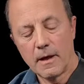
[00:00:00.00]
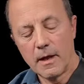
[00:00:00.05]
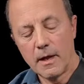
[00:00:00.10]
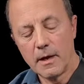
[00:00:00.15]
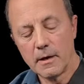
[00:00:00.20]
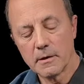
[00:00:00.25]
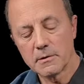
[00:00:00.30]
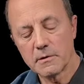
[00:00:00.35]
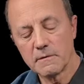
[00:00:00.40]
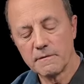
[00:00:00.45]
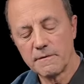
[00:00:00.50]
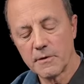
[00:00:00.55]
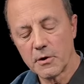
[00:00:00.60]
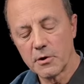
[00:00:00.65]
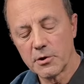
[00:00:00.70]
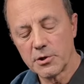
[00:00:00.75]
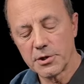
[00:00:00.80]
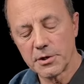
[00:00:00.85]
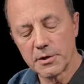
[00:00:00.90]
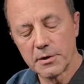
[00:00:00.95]
here's a
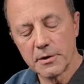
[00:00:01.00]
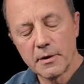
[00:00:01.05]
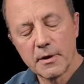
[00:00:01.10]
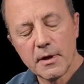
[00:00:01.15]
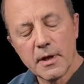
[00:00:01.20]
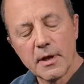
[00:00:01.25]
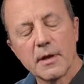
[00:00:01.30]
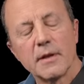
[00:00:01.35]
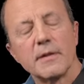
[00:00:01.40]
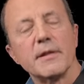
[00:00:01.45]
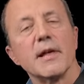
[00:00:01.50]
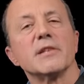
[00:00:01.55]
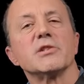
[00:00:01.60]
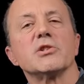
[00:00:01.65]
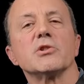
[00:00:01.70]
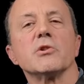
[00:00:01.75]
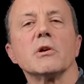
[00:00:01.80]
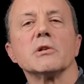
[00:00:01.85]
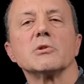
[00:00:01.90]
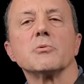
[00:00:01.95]
version that
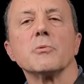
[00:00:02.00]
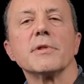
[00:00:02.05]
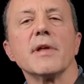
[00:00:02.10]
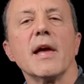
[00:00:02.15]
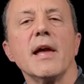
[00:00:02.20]
starts with